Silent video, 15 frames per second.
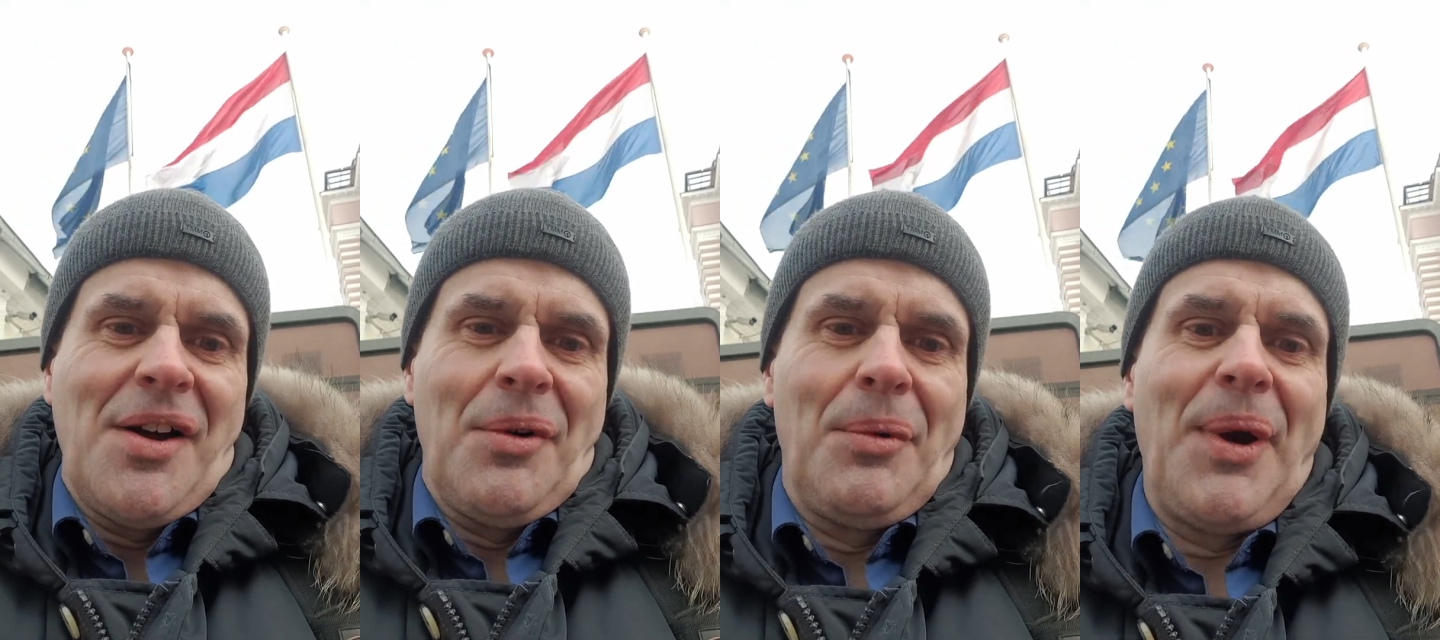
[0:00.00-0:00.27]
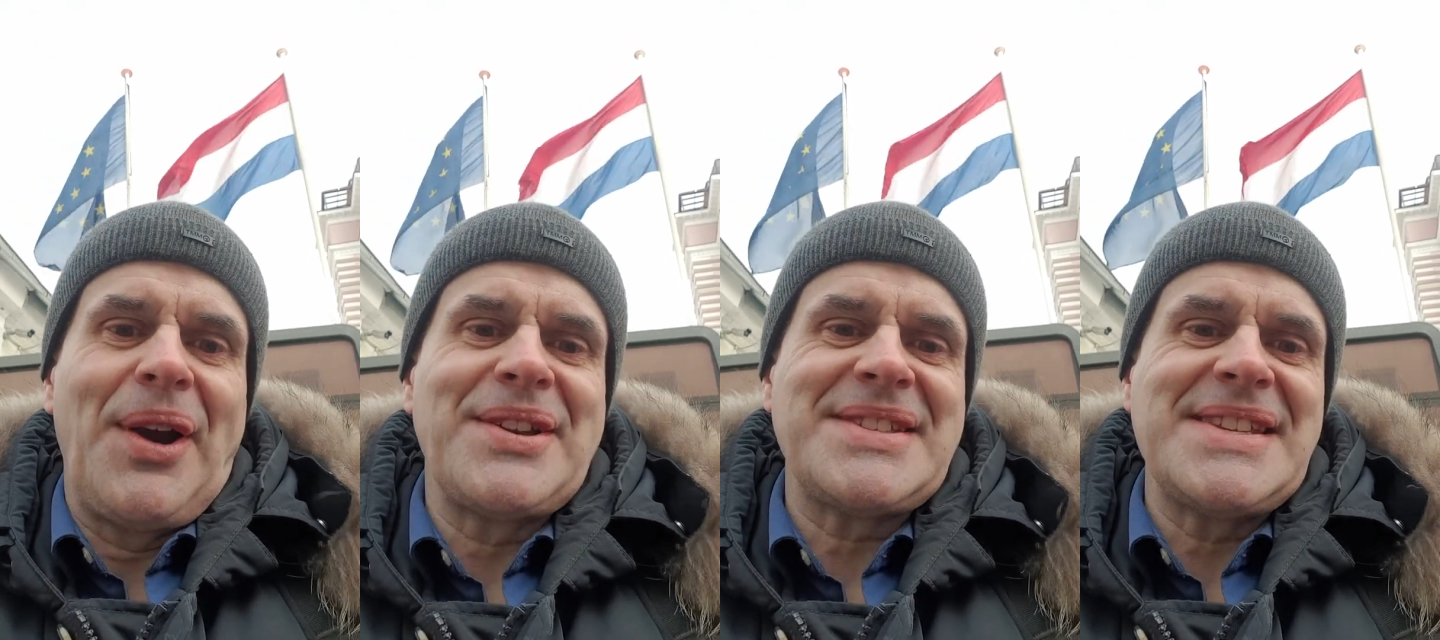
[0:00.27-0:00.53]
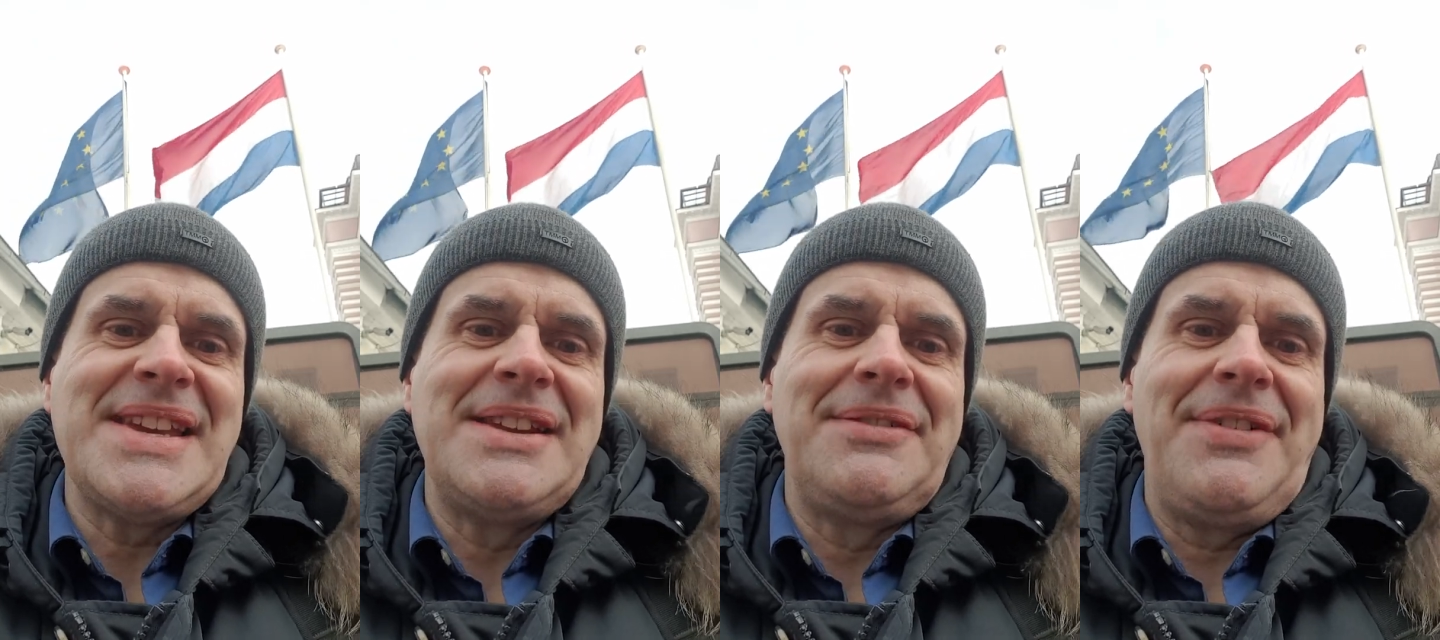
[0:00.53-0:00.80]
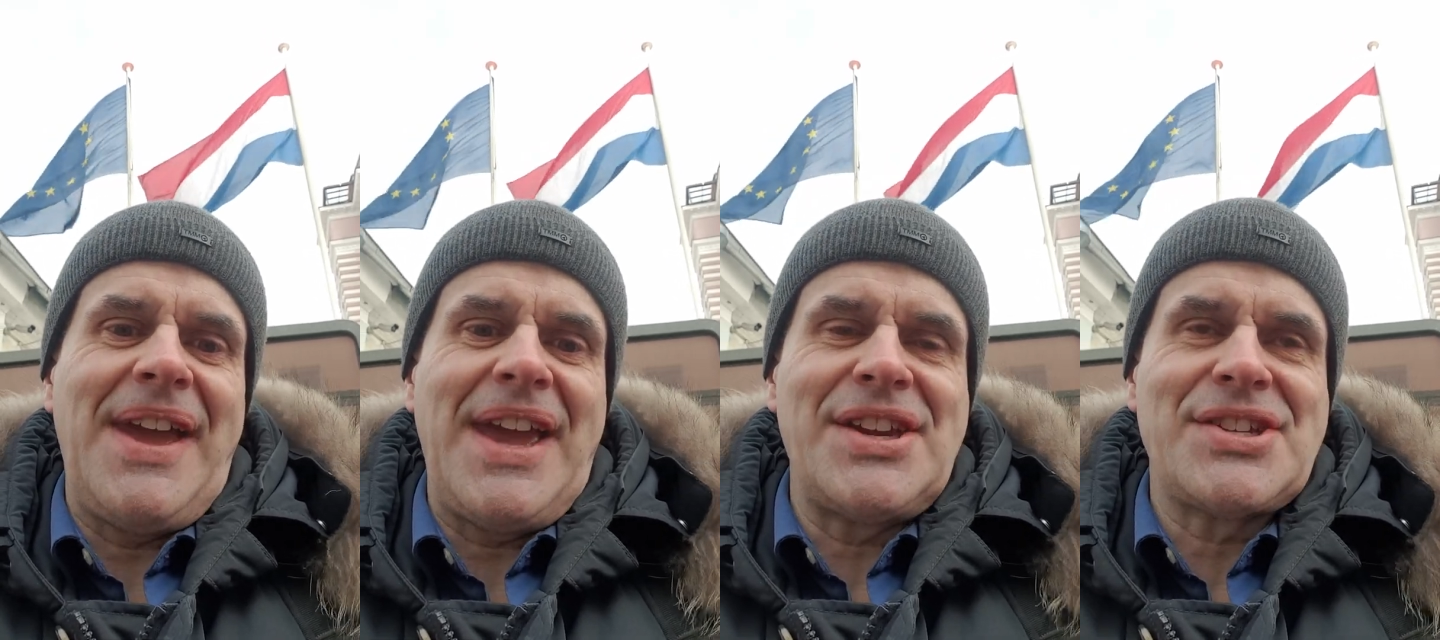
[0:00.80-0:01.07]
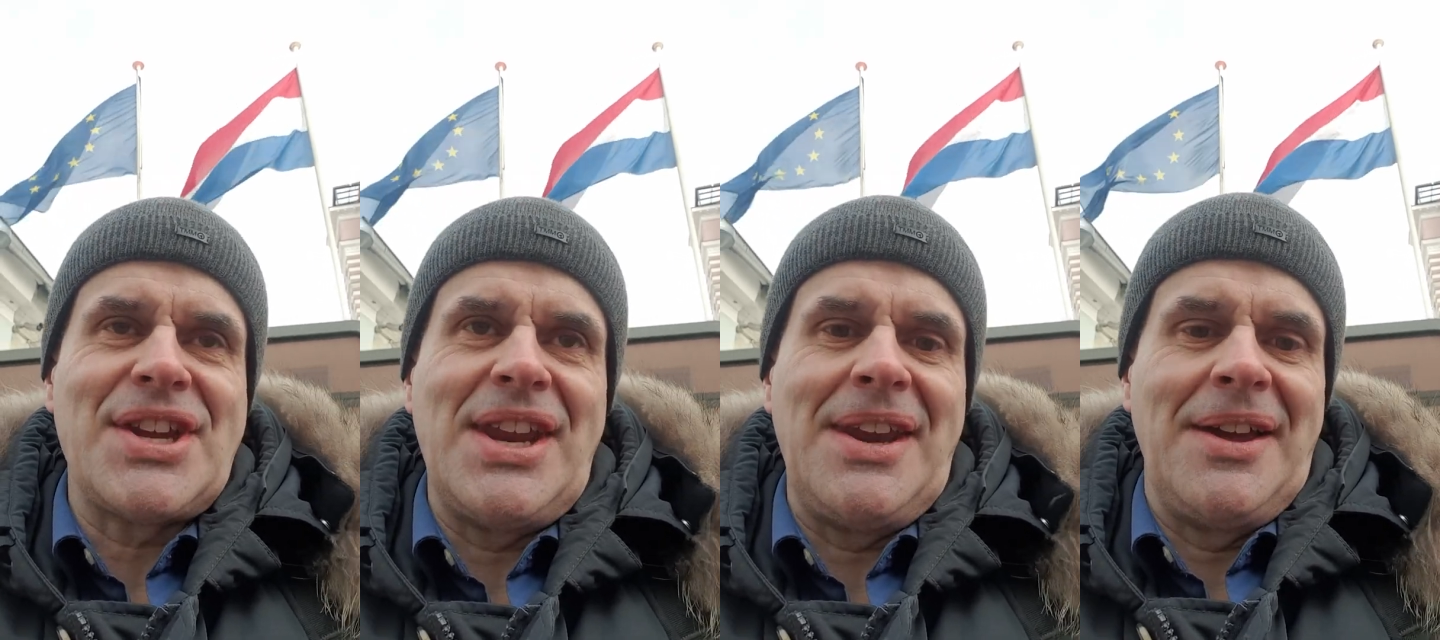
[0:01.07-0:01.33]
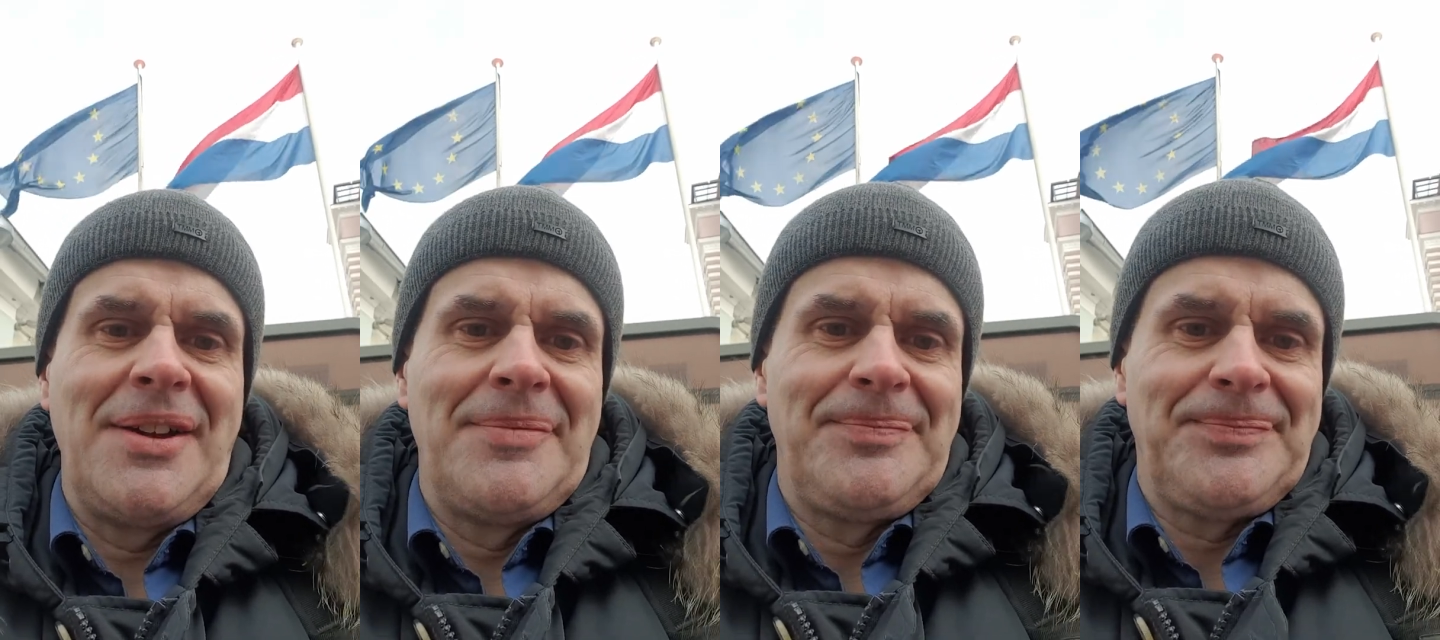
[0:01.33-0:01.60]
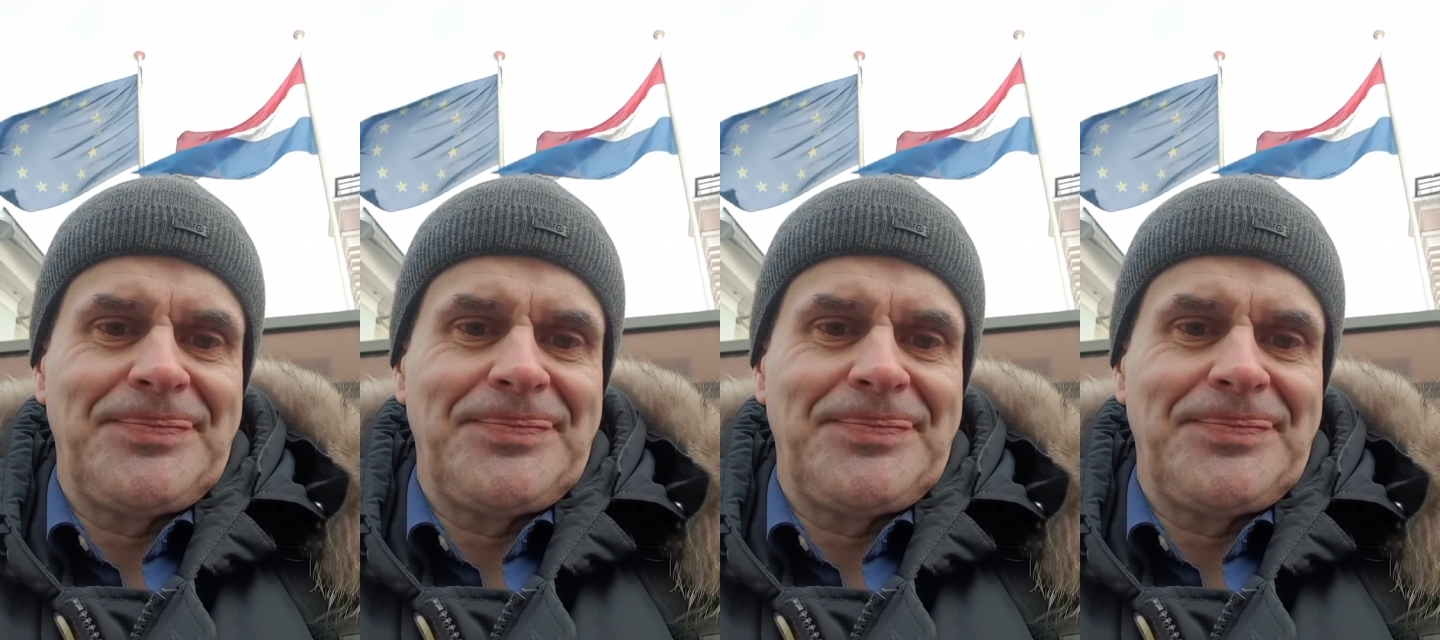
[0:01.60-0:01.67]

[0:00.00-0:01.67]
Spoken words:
Where's the invasion?